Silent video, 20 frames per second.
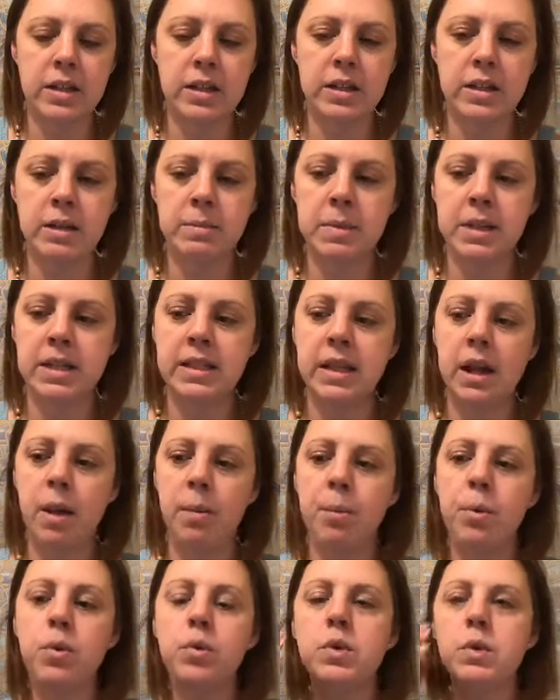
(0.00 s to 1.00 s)
some
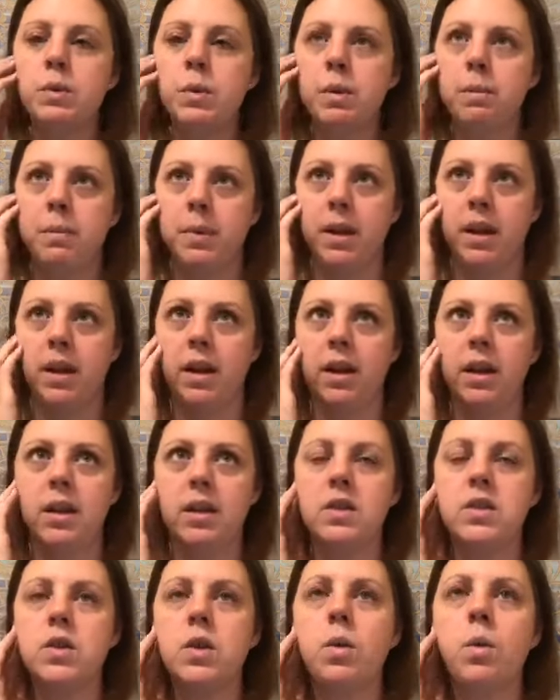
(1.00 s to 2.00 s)
examples would be,
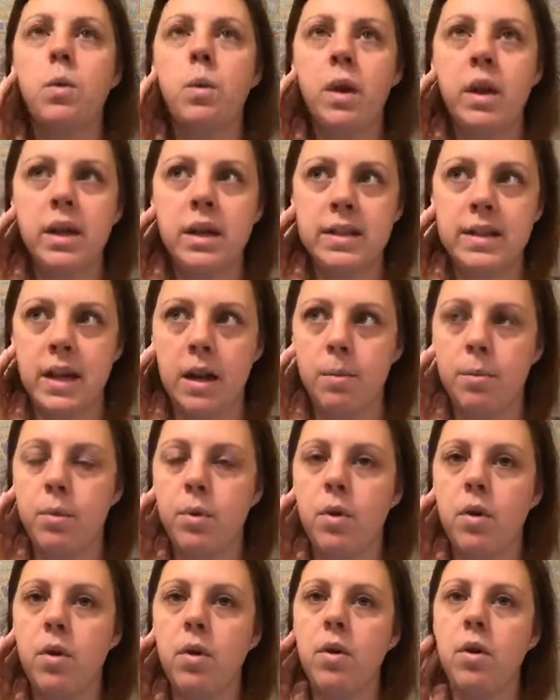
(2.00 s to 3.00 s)
so one
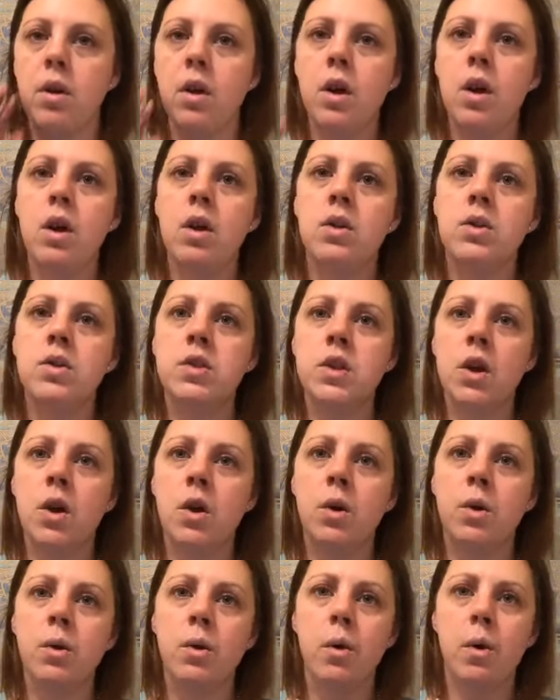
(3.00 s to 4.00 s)
example,
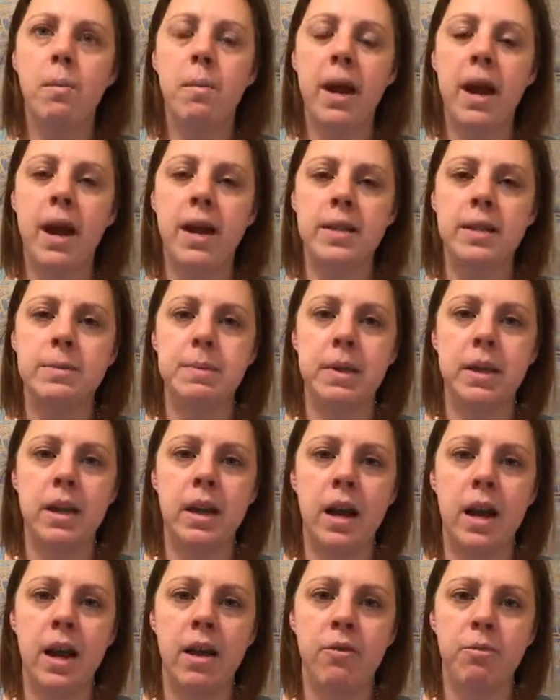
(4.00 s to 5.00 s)
so my husband and
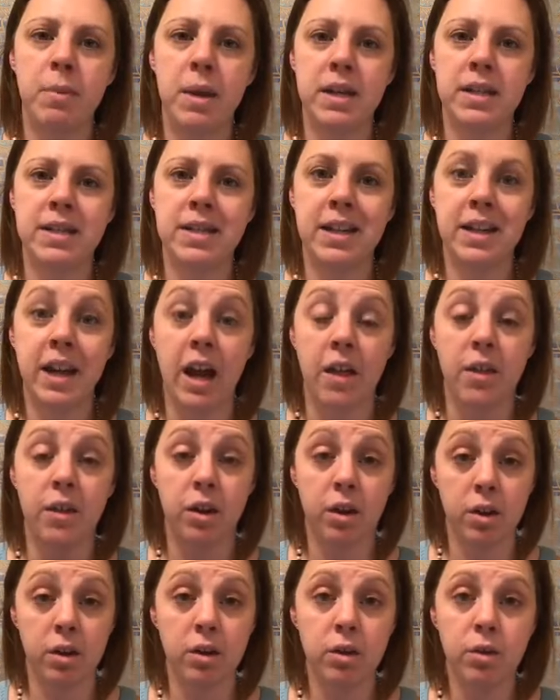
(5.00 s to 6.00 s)
I have been
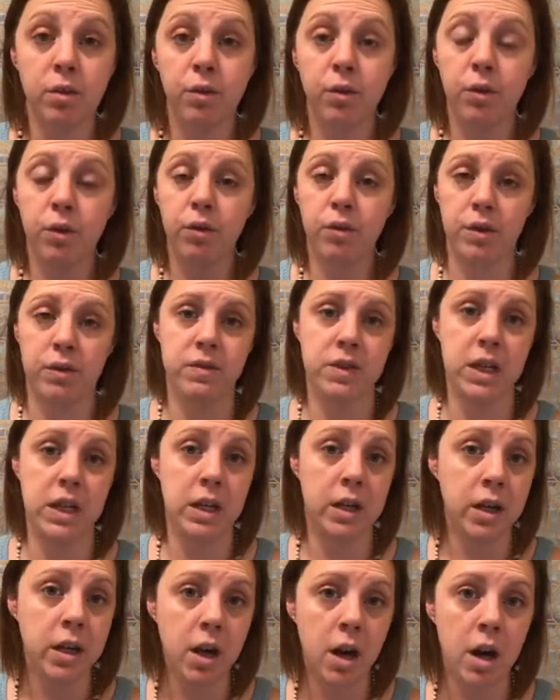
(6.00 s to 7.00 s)
together for
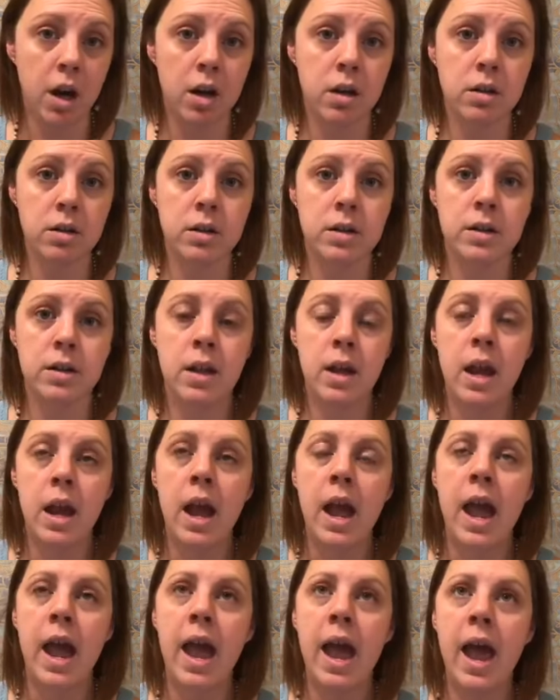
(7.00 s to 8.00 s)
15 years.
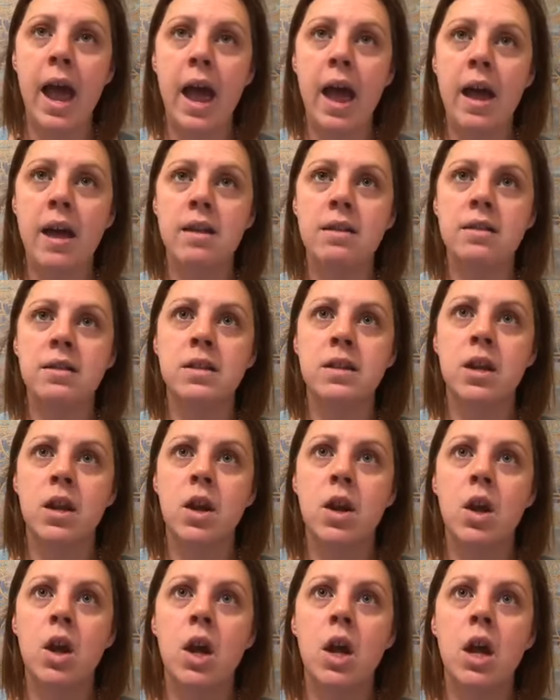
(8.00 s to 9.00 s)
And
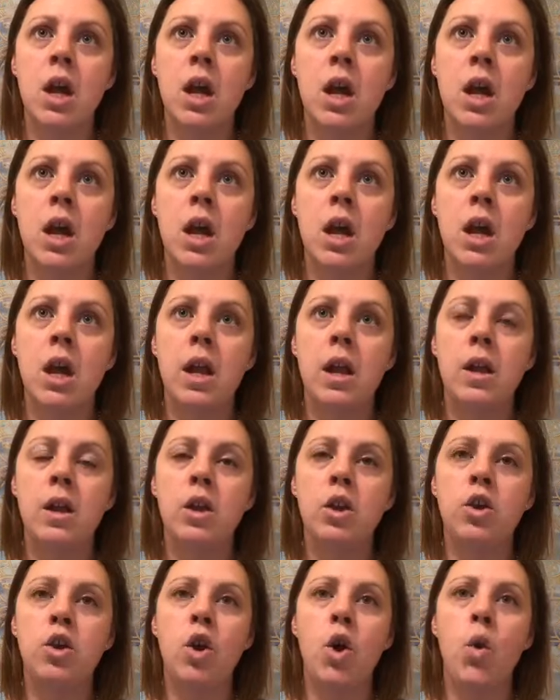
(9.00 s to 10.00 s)

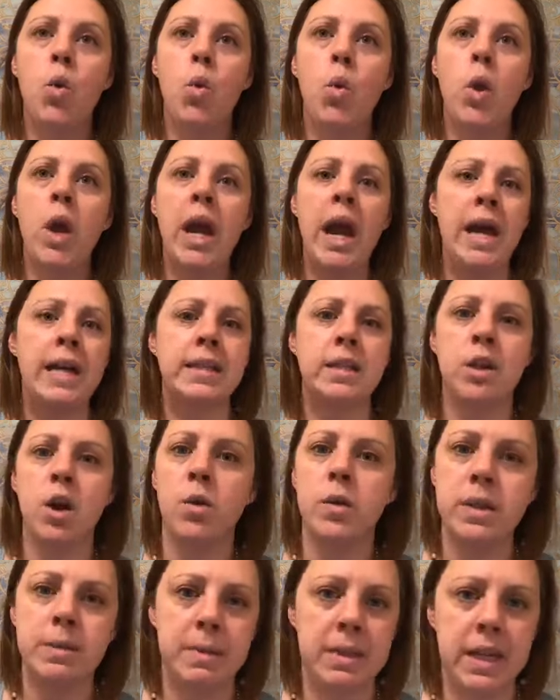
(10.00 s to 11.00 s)
it hasn't
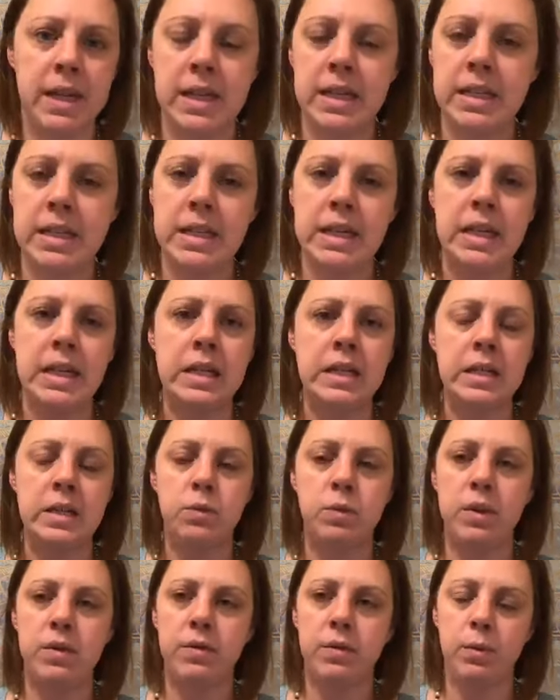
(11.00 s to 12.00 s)
always been the
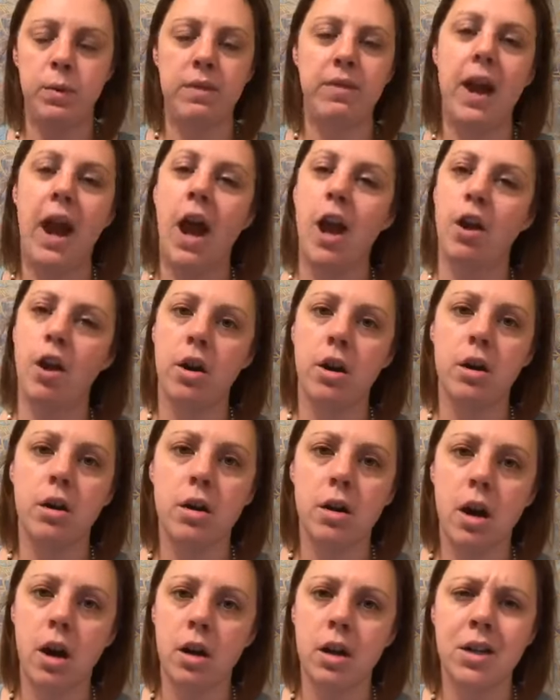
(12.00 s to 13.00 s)
easiest. We've had
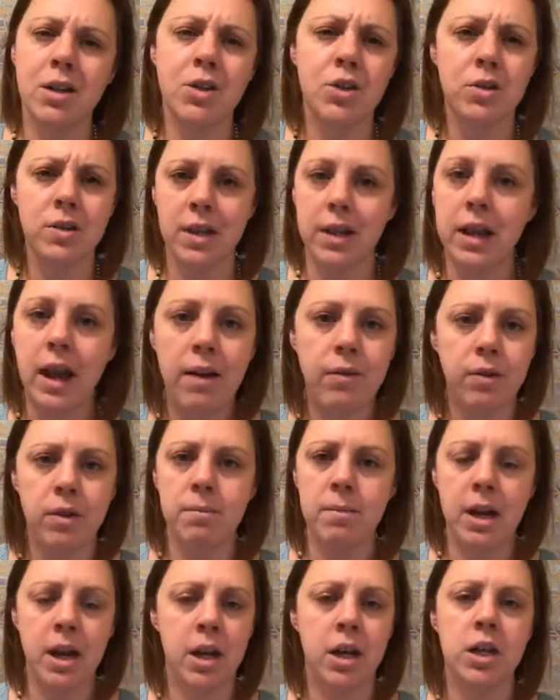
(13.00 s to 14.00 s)
our issues, like every
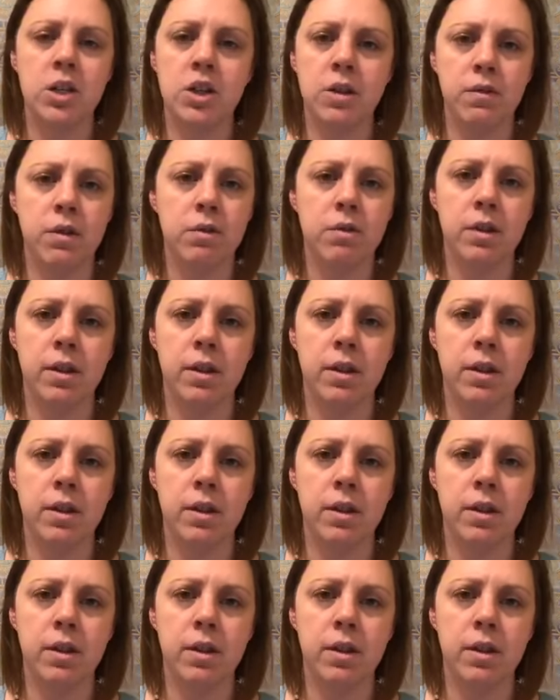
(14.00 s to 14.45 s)
marriage, every